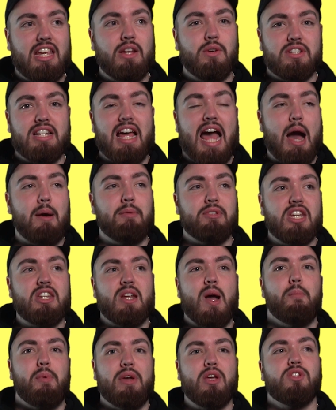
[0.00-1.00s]
He was like, I'll,
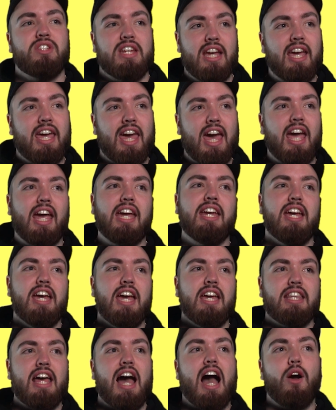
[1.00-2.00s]
JJ, I'll bet you 10K
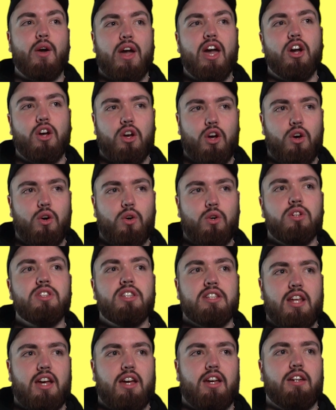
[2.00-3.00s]
that I'll get a girl
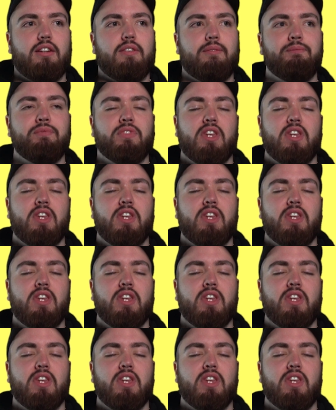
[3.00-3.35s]
tonight.